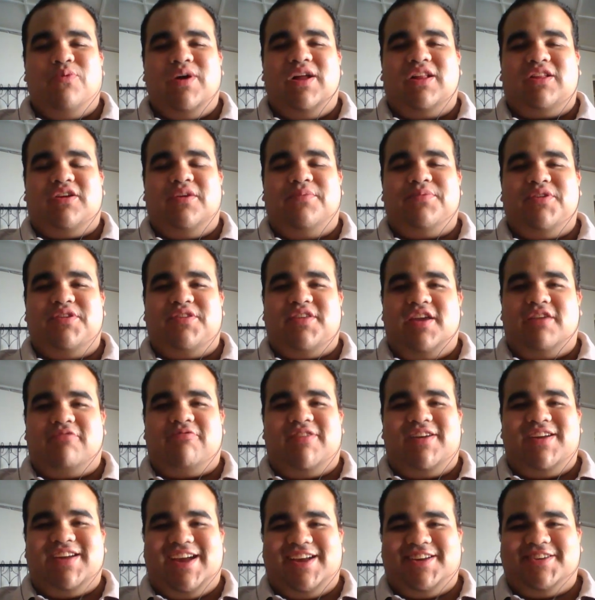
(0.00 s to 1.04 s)
welcome to Take
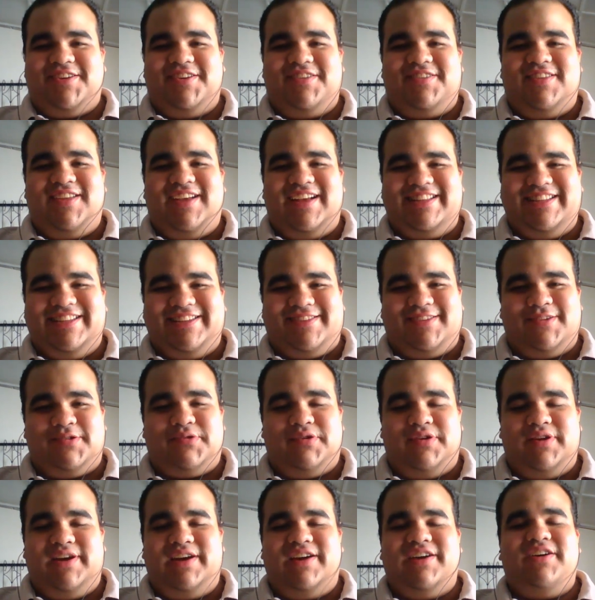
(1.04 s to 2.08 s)
Right Action. This is
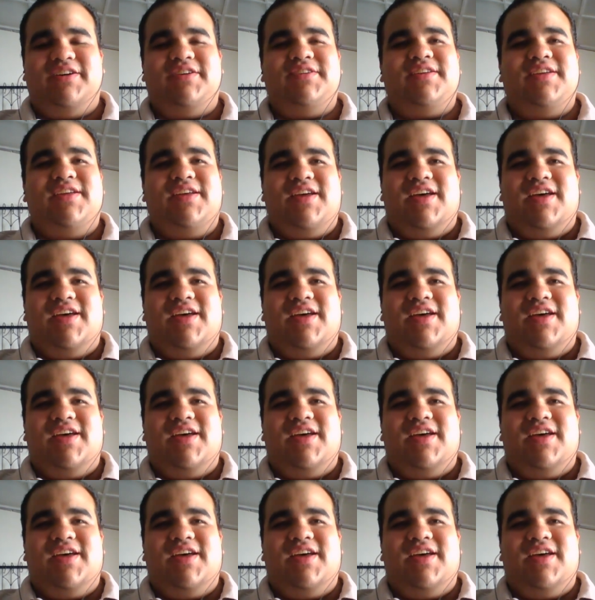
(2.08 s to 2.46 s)
Rodrigo.